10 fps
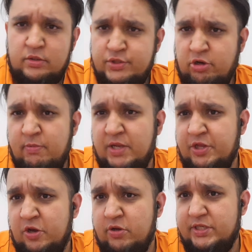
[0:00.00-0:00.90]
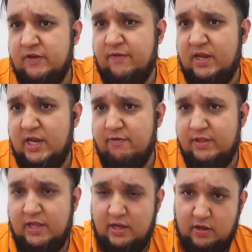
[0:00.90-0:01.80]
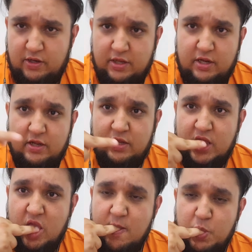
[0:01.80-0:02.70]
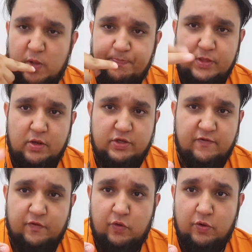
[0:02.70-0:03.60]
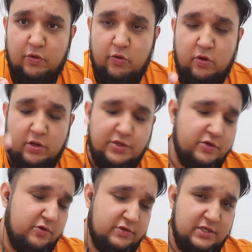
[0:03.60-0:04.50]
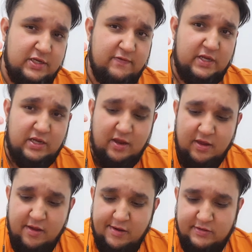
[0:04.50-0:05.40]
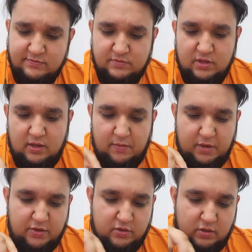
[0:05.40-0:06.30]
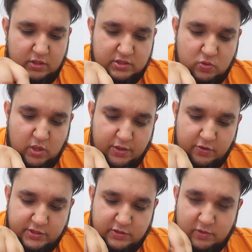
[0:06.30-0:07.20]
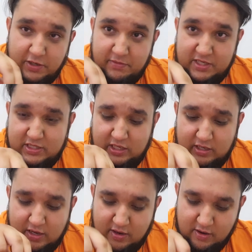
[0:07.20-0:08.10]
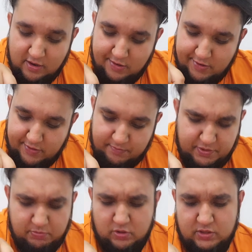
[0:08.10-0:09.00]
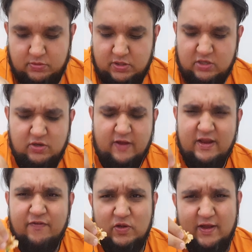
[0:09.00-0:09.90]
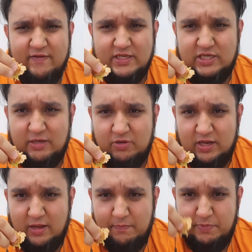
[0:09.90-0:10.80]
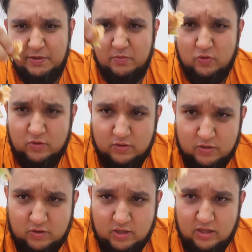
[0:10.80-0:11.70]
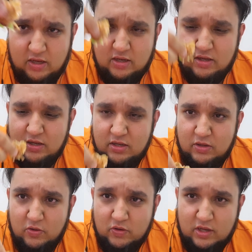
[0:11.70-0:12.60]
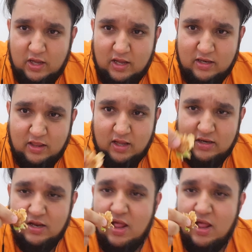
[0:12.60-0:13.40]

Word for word: Sorry about the noise if you're hearing that on the on your phone or on your TV. I, I do it is quite noisy when I'm eating bit more this one. You got you have to have to see. I'm gonna have a bit more. Look at that. Look at that.